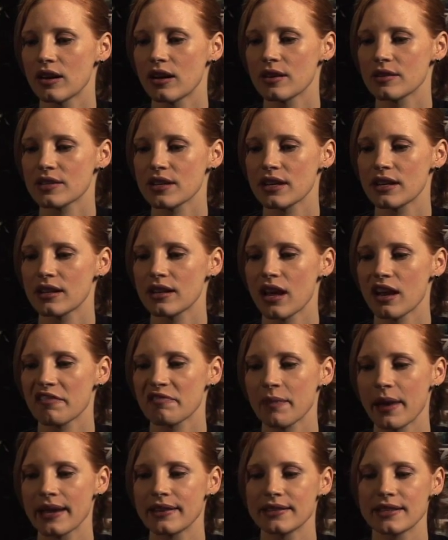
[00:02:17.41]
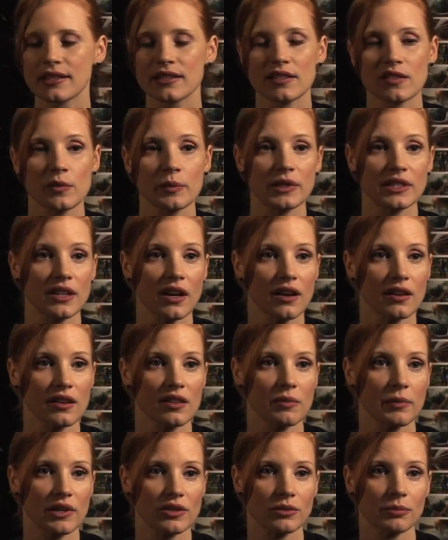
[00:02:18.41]
studied a lot of paintings of the Madonna in
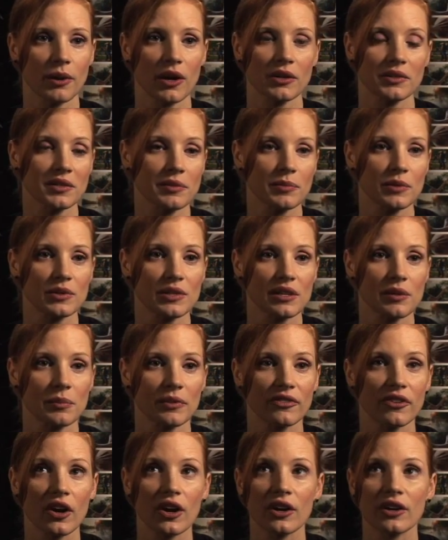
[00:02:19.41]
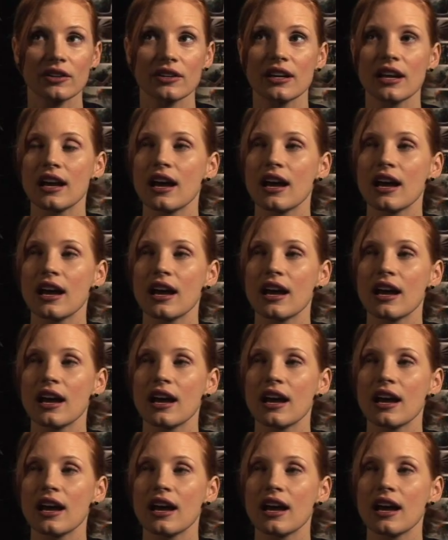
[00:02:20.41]
the Metropolitan Museum of Art.